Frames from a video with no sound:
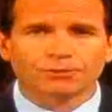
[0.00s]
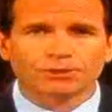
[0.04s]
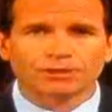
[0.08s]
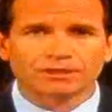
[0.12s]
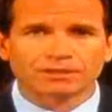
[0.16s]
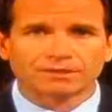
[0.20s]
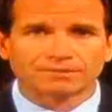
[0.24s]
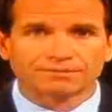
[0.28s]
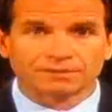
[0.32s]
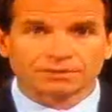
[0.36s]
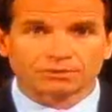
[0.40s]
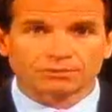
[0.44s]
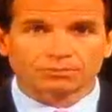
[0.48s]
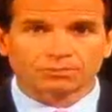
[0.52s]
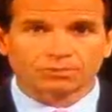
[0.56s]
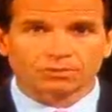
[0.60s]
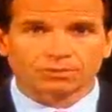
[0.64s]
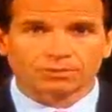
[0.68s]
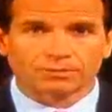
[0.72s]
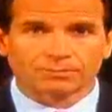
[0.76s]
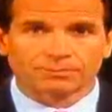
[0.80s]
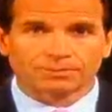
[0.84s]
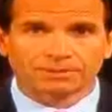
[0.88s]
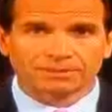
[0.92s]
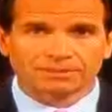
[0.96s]
Friel of the
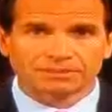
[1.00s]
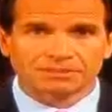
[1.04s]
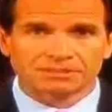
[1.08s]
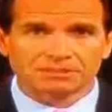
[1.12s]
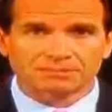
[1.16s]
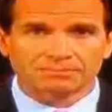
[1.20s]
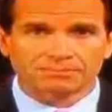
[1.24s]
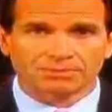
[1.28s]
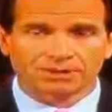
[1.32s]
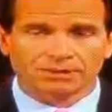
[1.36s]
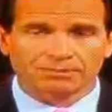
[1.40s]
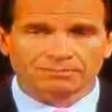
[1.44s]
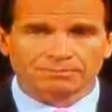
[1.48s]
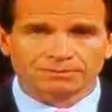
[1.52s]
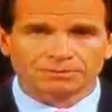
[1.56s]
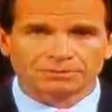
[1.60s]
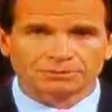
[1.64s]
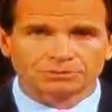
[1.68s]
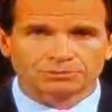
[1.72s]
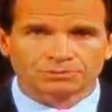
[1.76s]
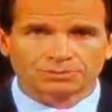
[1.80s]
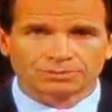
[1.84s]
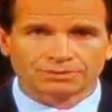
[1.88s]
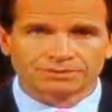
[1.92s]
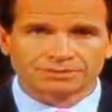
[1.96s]
Aurora Police
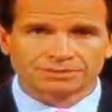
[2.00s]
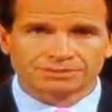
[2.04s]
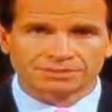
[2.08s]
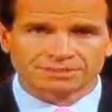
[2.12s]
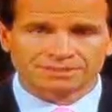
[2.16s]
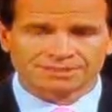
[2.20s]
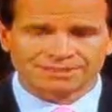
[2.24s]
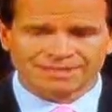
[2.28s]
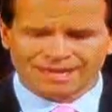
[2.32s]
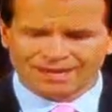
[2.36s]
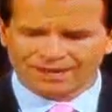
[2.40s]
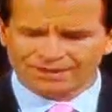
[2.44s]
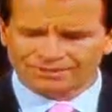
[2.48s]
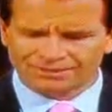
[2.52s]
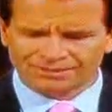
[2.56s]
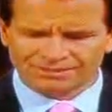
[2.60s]
Department joins us now.